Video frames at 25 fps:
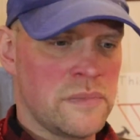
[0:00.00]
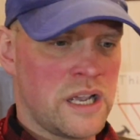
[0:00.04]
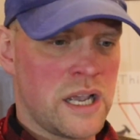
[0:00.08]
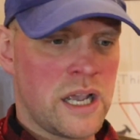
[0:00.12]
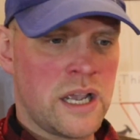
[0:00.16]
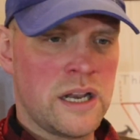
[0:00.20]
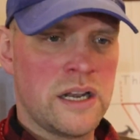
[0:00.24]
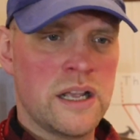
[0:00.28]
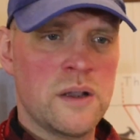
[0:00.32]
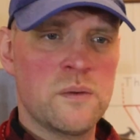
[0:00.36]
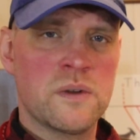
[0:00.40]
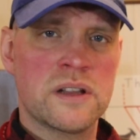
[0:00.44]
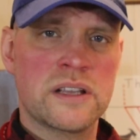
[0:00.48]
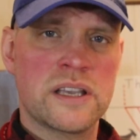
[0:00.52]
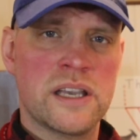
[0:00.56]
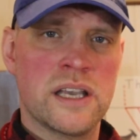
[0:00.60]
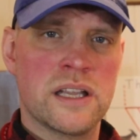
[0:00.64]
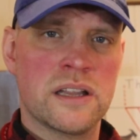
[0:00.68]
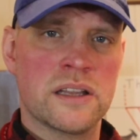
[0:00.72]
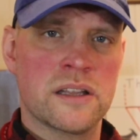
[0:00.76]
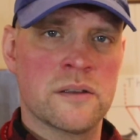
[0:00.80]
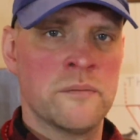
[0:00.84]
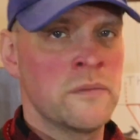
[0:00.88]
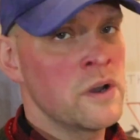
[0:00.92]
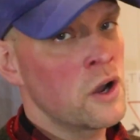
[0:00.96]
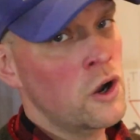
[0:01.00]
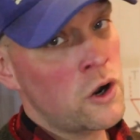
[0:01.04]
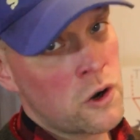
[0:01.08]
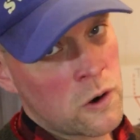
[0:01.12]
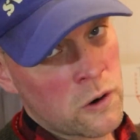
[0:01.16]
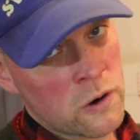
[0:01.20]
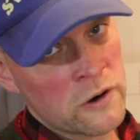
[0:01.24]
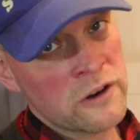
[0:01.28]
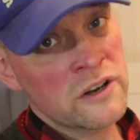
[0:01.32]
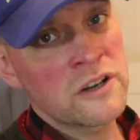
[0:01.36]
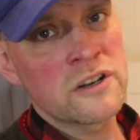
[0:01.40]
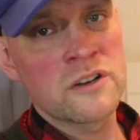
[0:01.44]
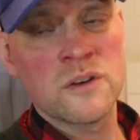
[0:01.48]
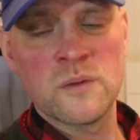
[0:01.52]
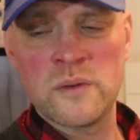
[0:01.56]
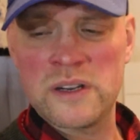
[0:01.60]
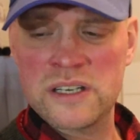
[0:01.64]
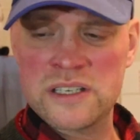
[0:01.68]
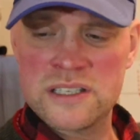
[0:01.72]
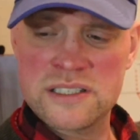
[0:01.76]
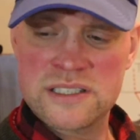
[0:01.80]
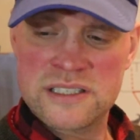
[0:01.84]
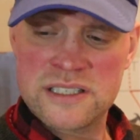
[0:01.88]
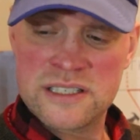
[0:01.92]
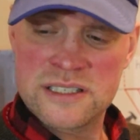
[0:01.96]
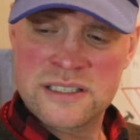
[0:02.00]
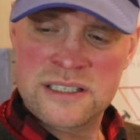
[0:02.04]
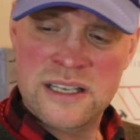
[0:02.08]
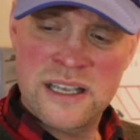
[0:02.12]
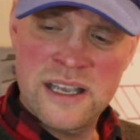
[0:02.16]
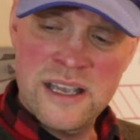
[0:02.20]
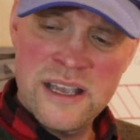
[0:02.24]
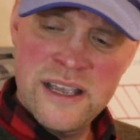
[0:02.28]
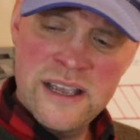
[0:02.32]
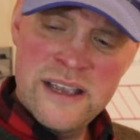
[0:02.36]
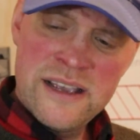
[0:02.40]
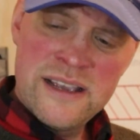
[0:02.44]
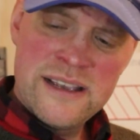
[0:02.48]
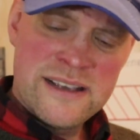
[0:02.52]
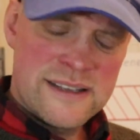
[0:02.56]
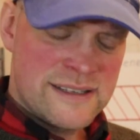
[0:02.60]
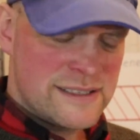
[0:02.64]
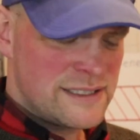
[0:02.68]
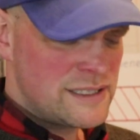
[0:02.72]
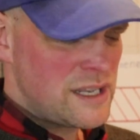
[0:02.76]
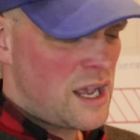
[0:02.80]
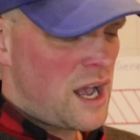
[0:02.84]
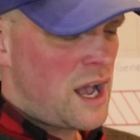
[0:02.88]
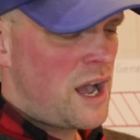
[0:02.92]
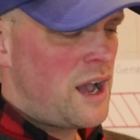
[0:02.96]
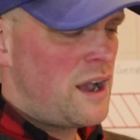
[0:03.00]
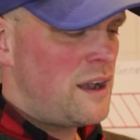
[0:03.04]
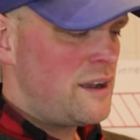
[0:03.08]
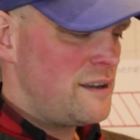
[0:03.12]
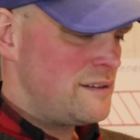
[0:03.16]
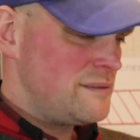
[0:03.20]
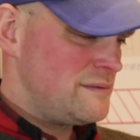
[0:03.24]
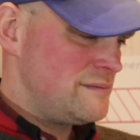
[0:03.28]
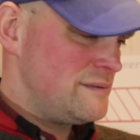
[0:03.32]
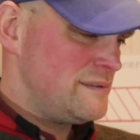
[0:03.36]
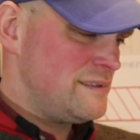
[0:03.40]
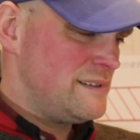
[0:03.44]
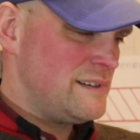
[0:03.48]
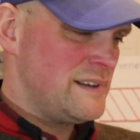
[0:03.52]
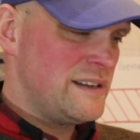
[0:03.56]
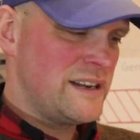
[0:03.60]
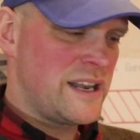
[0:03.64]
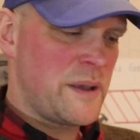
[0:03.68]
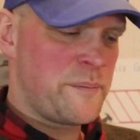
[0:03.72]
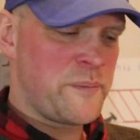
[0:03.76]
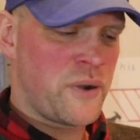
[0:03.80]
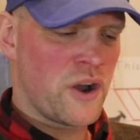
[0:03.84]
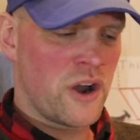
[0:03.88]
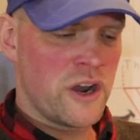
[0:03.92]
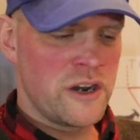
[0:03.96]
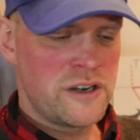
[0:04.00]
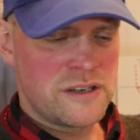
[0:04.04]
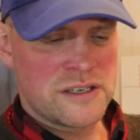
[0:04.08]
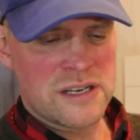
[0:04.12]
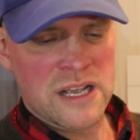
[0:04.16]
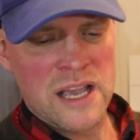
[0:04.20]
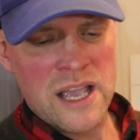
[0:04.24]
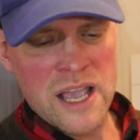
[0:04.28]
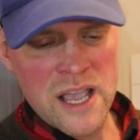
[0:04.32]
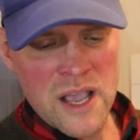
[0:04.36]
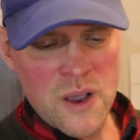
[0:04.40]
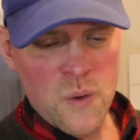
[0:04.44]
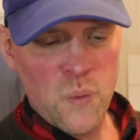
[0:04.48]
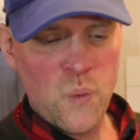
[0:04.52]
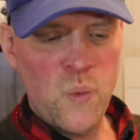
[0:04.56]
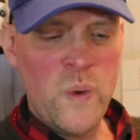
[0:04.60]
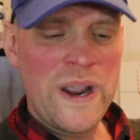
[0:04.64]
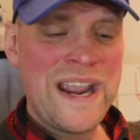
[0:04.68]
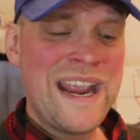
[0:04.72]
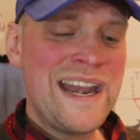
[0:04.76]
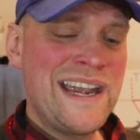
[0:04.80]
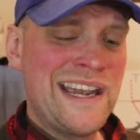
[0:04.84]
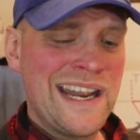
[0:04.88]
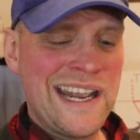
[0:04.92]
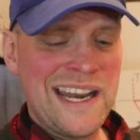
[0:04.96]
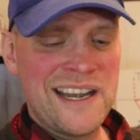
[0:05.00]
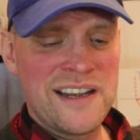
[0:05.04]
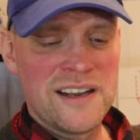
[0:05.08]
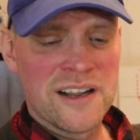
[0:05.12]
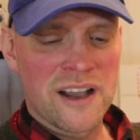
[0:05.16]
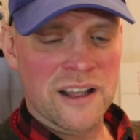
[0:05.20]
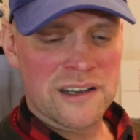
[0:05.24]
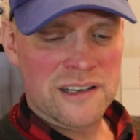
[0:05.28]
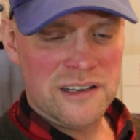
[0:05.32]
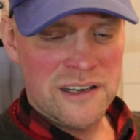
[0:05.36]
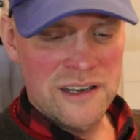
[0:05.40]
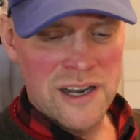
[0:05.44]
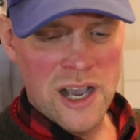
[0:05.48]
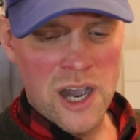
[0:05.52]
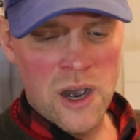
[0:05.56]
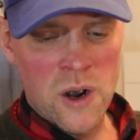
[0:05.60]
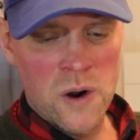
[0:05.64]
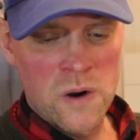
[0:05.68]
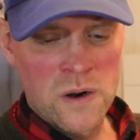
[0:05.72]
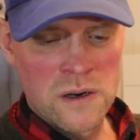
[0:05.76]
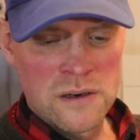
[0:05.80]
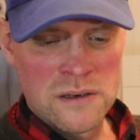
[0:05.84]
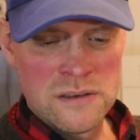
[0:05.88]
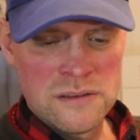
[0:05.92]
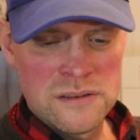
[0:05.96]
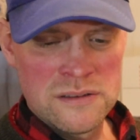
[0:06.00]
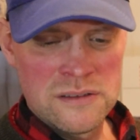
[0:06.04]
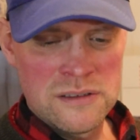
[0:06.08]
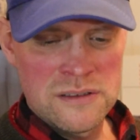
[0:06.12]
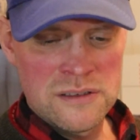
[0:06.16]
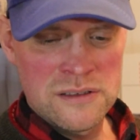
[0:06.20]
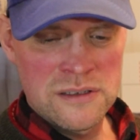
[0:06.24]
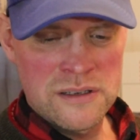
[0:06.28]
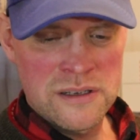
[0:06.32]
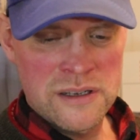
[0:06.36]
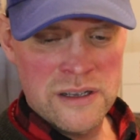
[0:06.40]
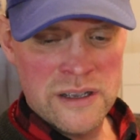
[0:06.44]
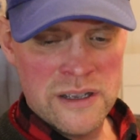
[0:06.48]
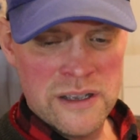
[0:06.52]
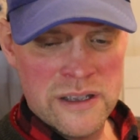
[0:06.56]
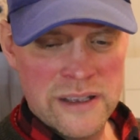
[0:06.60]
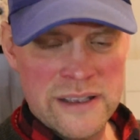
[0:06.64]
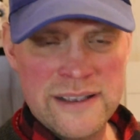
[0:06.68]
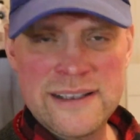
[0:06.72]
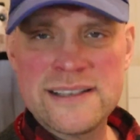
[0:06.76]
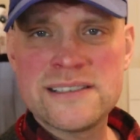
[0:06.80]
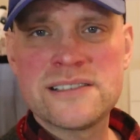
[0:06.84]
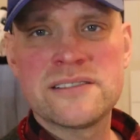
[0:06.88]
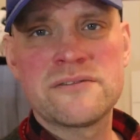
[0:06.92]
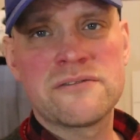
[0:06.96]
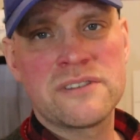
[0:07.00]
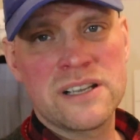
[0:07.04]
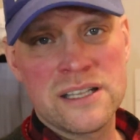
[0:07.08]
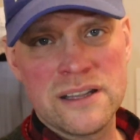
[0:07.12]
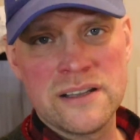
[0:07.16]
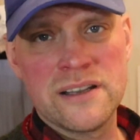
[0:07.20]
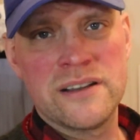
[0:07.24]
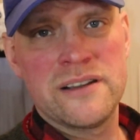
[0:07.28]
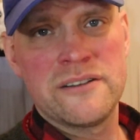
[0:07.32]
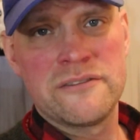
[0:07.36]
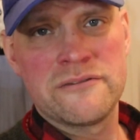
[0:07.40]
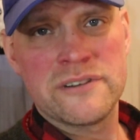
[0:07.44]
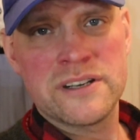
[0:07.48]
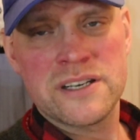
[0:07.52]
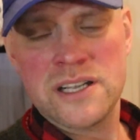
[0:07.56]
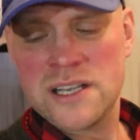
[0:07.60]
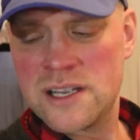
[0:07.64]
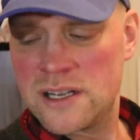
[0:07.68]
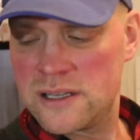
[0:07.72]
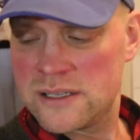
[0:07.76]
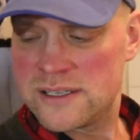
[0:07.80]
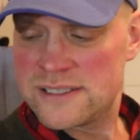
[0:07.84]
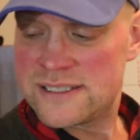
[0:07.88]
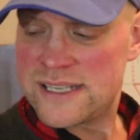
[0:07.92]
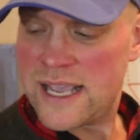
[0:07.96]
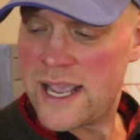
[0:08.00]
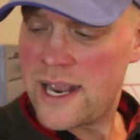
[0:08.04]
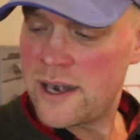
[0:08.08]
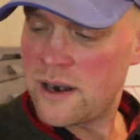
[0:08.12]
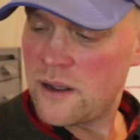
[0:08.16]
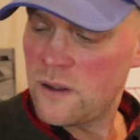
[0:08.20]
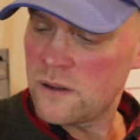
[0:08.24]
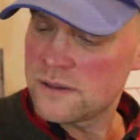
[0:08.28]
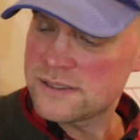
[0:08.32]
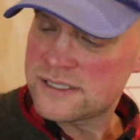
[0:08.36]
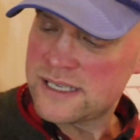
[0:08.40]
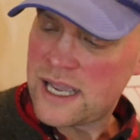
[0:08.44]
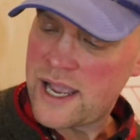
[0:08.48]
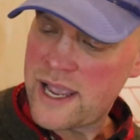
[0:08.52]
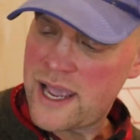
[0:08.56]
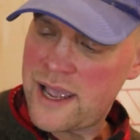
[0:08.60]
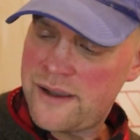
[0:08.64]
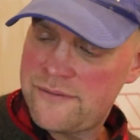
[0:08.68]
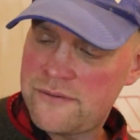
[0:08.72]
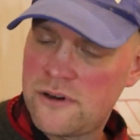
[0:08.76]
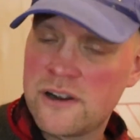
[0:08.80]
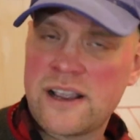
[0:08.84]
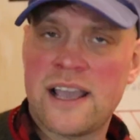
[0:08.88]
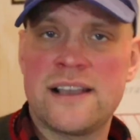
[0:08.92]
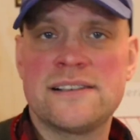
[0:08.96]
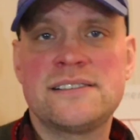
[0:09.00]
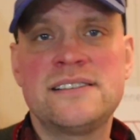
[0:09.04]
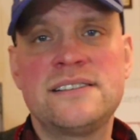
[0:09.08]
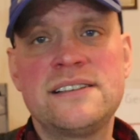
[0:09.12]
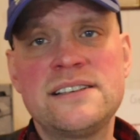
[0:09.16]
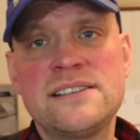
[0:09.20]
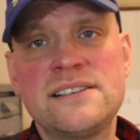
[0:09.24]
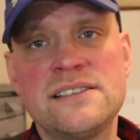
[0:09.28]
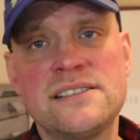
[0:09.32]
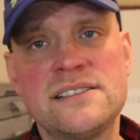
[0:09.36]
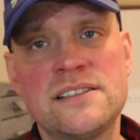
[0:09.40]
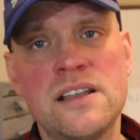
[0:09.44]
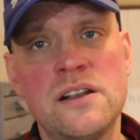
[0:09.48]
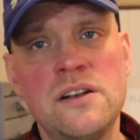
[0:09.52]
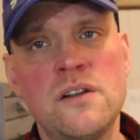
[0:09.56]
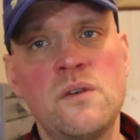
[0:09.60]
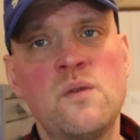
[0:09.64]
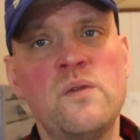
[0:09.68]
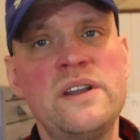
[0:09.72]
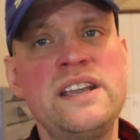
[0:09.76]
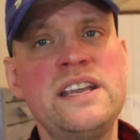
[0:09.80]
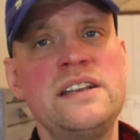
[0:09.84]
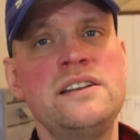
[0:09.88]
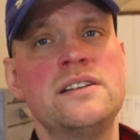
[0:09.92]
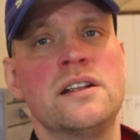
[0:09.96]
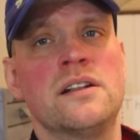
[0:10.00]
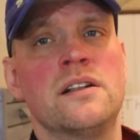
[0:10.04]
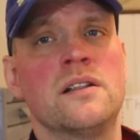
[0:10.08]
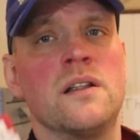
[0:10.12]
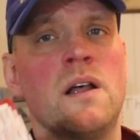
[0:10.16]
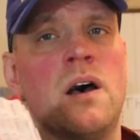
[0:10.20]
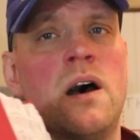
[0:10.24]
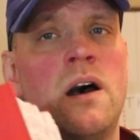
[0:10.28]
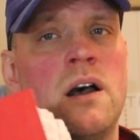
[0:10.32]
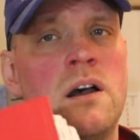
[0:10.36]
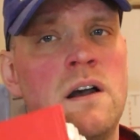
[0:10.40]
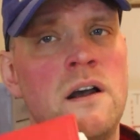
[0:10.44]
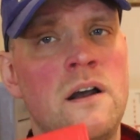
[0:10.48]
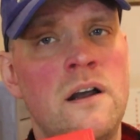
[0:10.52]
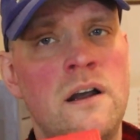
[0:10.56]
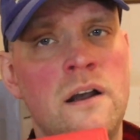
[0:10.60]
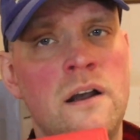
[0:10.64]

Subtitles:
And he will kill them, according to witnesses. So the point, we did not know, is really ridiculous. And also I have, okay, so this is the Norwegian law.